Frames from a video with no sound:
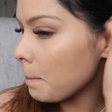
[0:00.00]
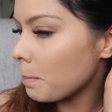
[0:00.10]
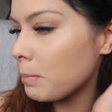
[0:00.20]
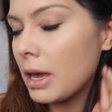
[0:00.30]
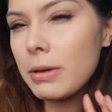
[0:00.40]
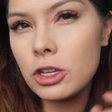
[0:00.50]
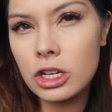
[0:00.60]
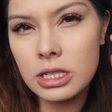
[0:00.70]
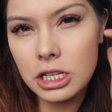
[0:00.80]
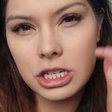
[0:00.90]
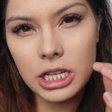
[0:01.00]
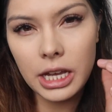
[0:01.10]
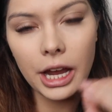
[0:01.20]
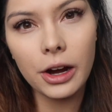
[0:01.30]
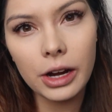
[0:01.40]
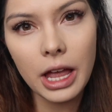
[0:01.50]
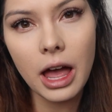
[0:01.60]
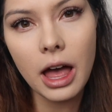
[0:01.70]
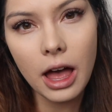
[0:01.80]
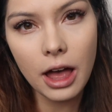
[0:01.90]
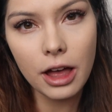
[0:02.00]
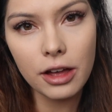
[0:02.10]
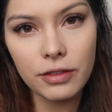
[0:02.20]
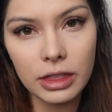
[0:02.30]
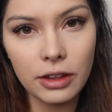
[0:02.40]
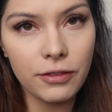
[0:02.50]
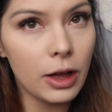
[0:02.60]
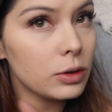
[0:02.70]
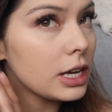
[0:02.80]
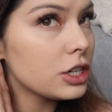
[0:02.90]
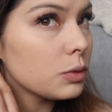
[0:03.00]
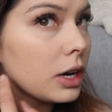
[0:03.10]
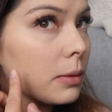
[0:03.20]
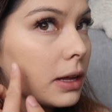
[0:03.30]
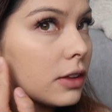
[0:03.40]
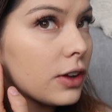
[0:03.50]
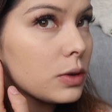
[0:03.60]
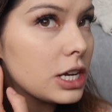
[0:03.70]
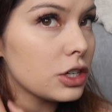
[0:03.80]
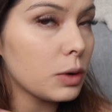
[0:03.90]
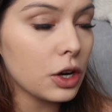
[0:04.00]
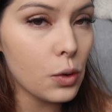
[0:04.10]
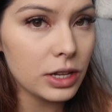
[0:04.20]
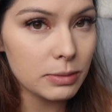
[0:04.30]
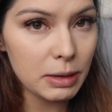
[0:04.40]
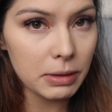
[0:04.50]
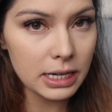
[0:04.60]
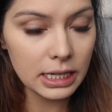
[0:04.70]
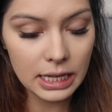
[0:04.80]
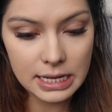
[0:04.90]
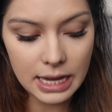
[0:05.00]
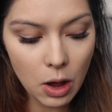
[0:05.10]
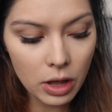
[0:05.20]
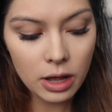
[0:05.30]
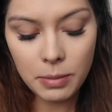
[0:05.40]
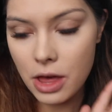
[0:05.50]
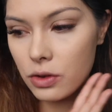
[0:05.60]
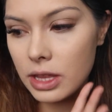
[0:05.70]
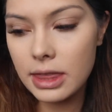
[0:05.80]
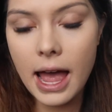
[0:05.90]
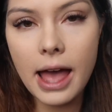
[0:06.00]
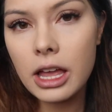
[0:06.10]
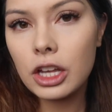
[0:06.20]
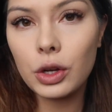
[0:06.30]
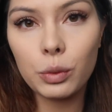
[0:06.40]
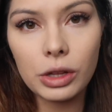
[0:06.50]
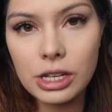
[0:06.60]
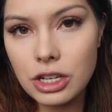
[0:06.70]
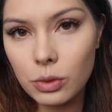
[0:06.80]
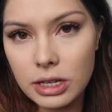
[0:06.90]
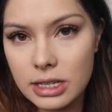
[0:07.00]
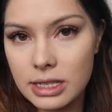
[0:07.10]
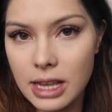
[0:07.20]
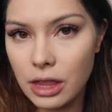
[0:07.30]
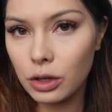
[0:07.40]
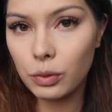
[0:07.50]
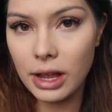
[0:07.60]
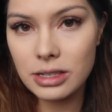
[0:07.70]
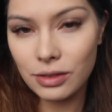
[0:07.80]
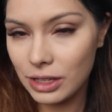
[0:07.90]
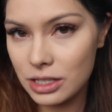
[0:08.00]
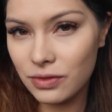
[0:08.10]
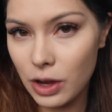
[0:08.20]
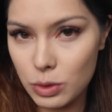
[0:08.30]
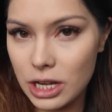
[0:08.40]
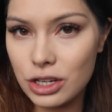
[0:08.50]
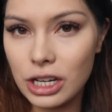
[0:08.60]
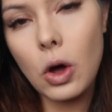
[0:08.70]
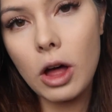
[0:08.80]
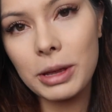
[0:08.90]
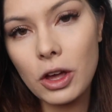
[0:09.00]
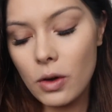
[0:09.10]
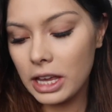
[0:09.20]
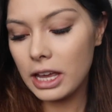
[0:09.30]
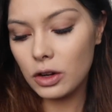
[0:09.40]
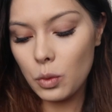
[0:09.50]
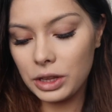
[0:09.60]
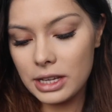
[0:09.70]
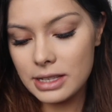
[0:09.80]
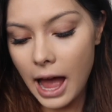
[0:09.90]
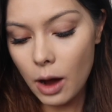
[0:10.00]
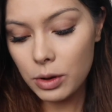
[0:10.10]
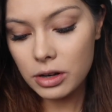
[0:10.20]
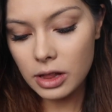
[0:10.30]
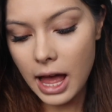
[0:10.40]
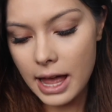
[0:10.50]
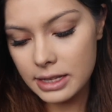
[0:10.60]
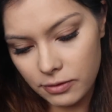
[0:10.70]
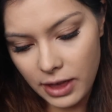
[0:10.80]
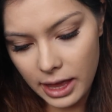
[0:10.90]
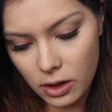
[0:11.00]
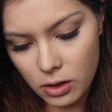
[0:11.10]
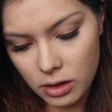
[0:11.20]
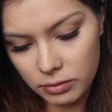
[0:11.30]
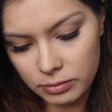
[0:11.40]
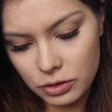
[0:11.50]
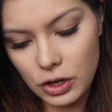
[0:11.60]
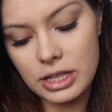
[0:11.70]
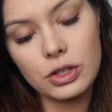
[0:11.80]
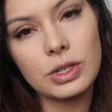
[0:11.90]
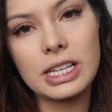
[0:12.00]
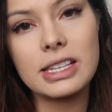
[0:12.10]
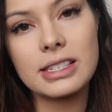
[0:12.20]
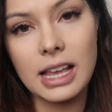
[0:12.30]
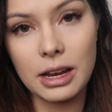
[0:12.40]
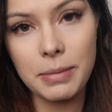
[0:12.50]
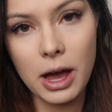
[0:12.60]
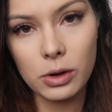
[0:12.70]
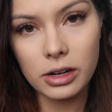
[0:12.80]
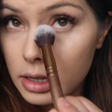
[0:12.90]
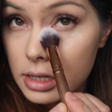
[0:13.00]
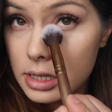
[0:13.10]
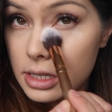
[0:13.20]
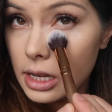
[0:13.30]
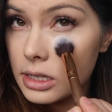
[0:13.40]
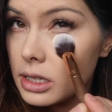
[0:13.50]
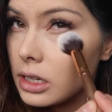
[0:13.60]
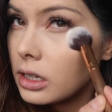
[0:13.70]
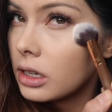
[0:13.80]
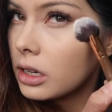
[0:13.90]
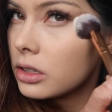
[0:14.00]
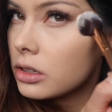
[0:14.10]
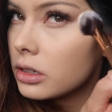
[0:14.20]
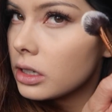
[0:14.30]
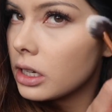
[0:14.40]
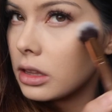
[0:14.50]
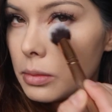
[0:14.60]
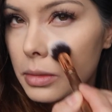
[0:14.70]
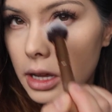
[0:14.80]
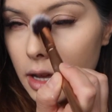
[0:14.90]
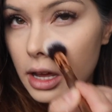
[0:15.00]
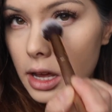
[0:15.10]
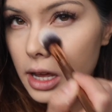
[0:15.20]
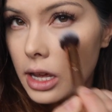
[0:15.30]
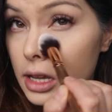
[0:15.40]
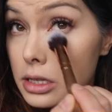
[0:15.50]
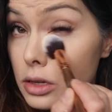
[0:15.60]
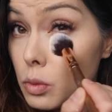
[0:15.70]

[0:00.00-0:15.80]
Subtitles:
maybe just the cheek area of the foundation where I applied the foundation, where I'm going to be blending things out. But other than that, you really don't need to set the rest of this foundation. So I'll be going in with this Hourglass Veil translucent setting powder and setting underneath my eyes